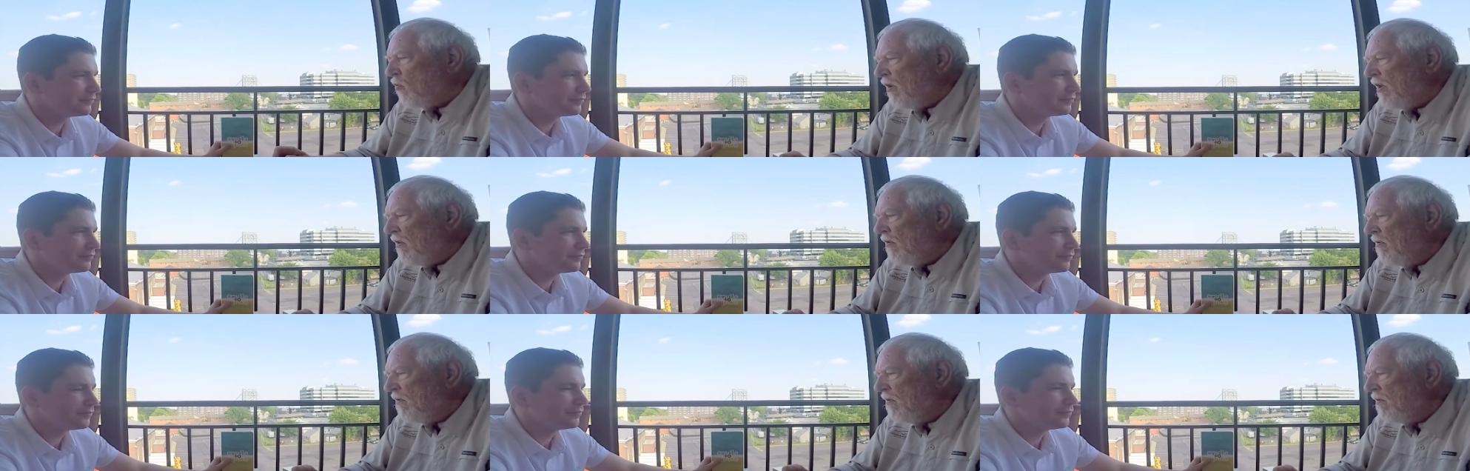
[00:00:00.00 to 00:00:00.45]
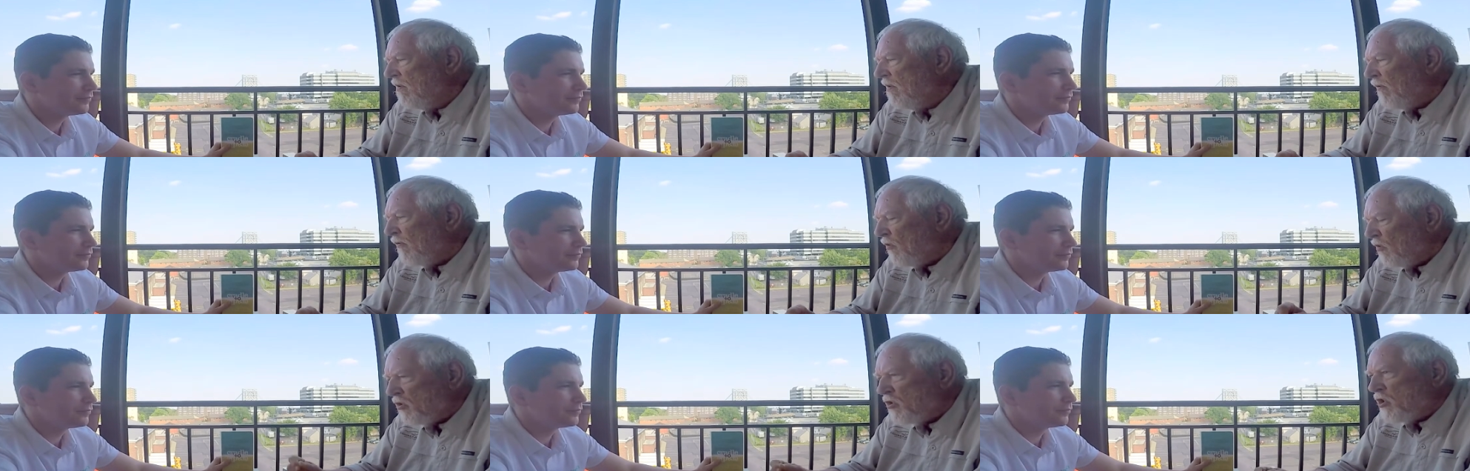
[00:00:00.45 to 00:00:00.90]
Speaker 1: read
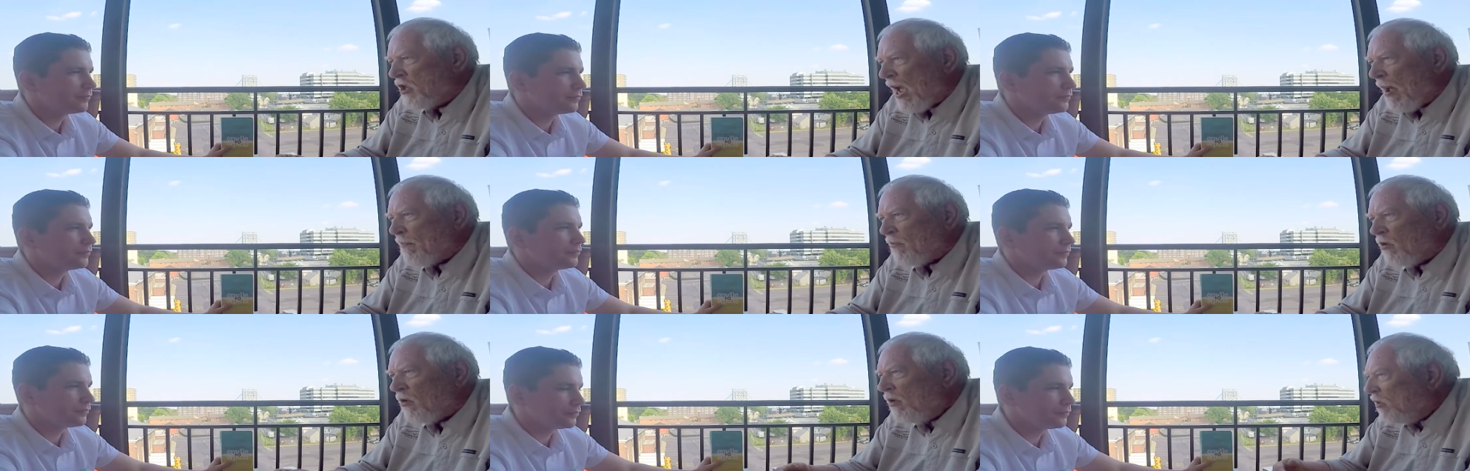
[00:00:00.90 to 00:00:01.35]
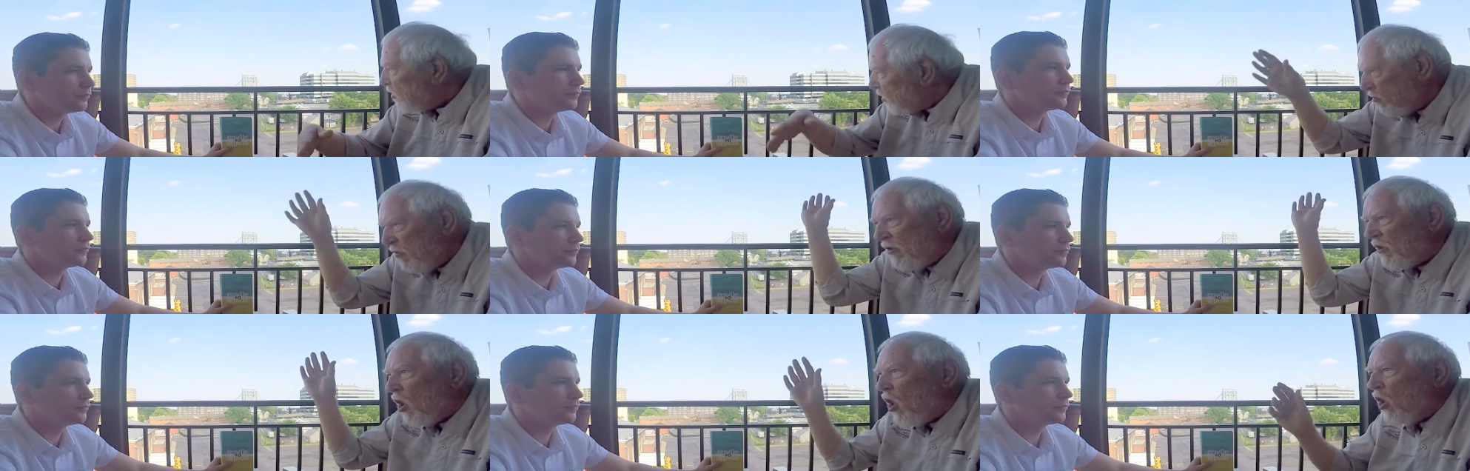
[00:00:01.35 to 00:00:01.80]
the first chapter, you
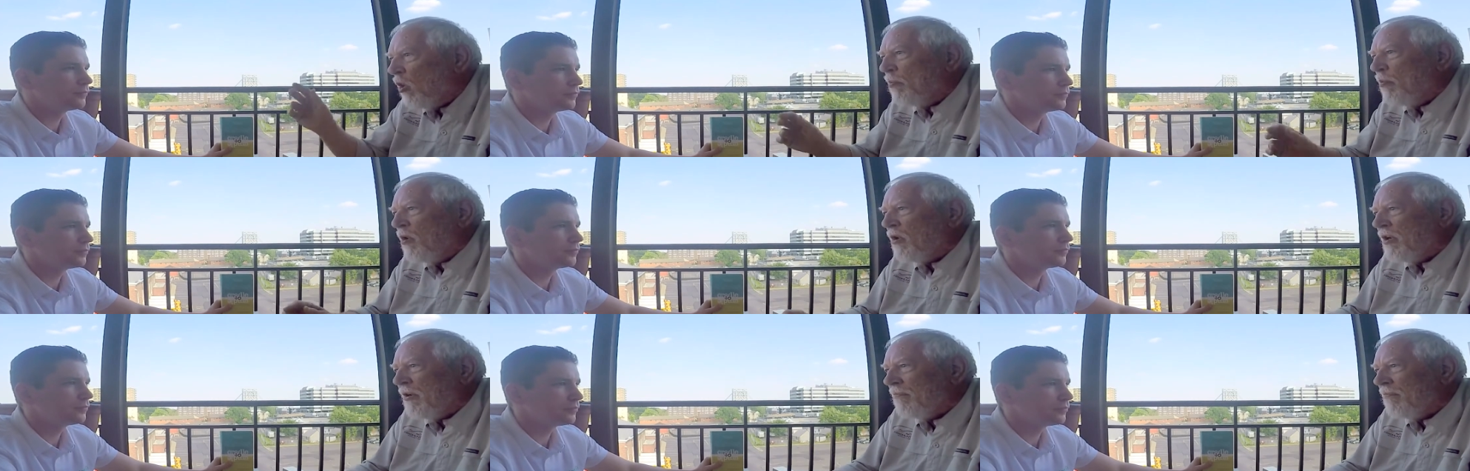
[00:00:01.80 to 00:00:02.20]
can read the whole book.